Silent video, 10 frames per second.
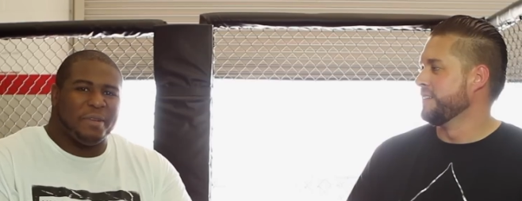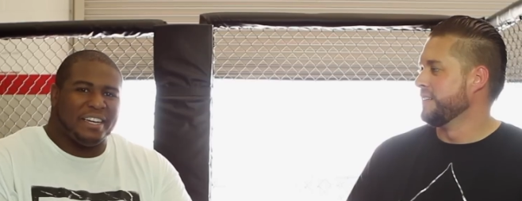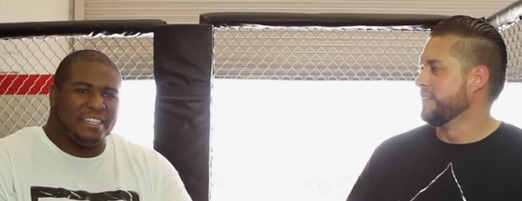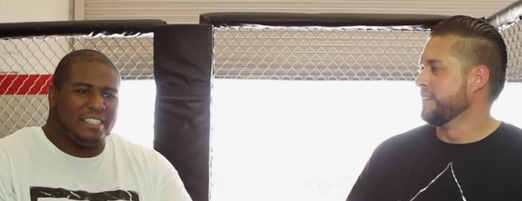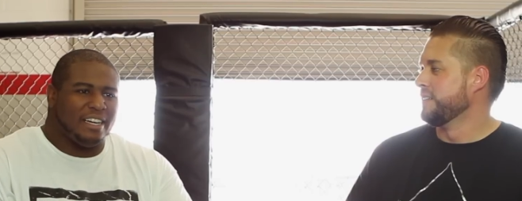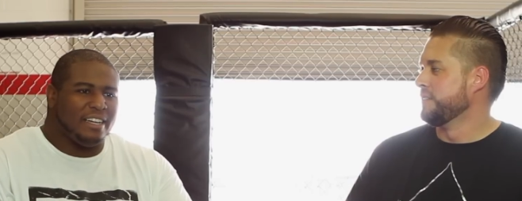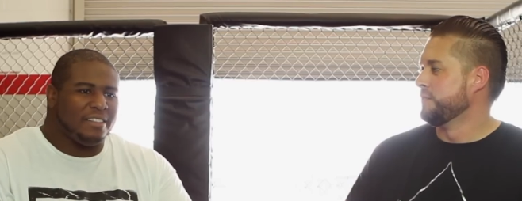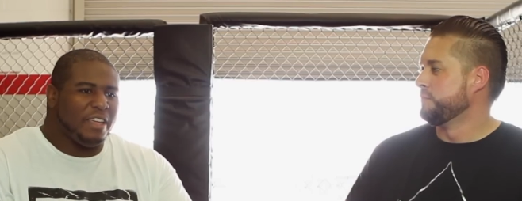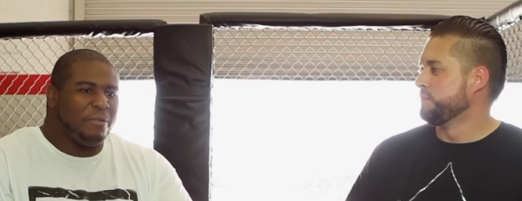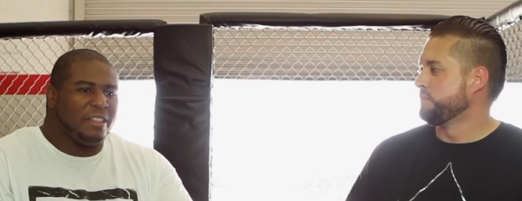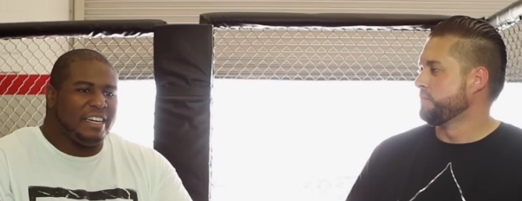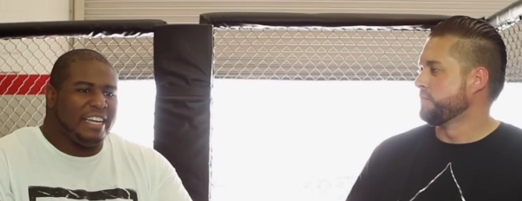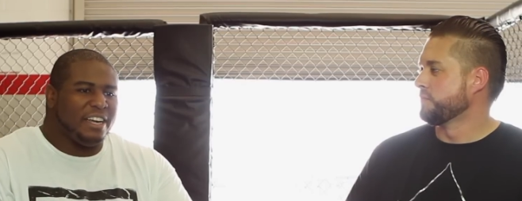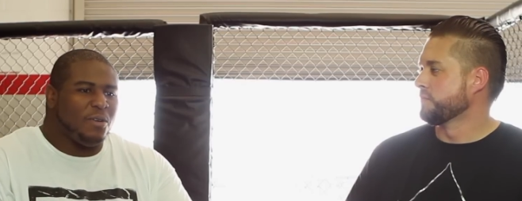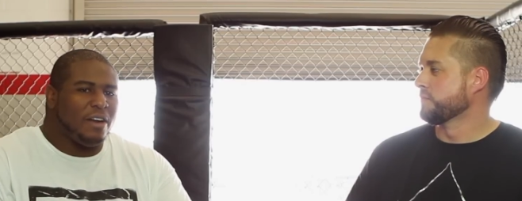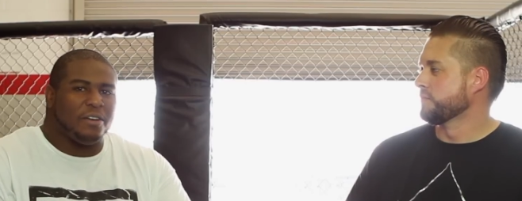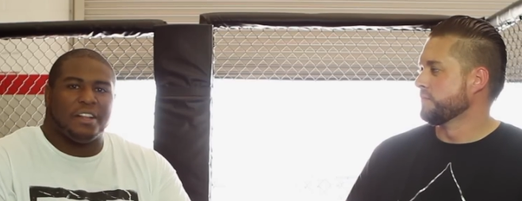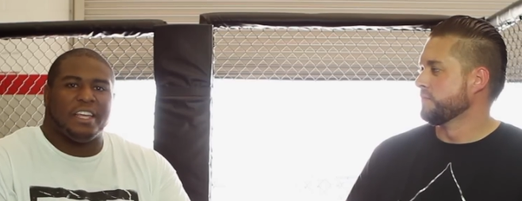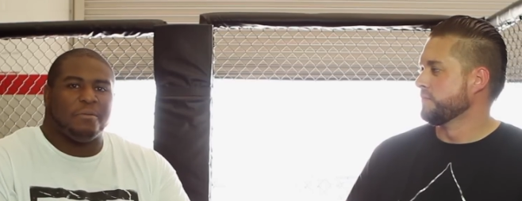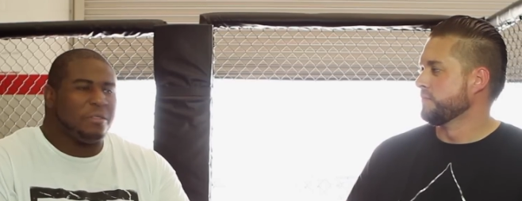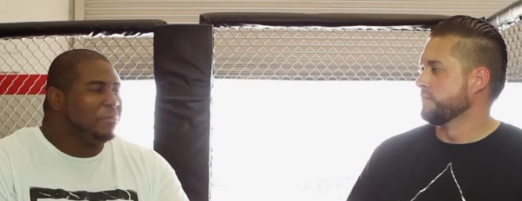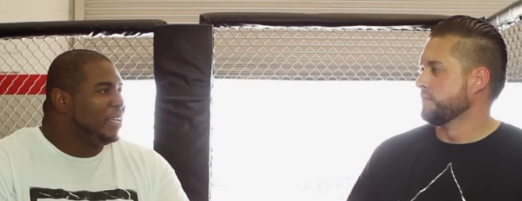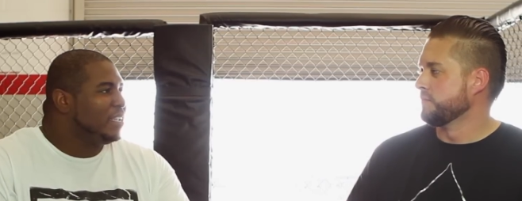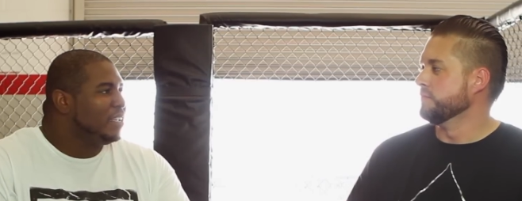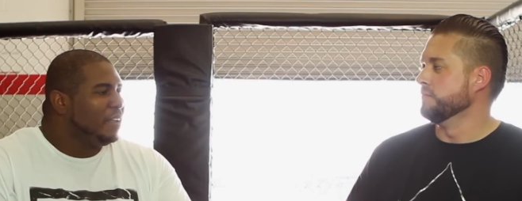Speaker 1: because uh, they really did go out on a limb with me.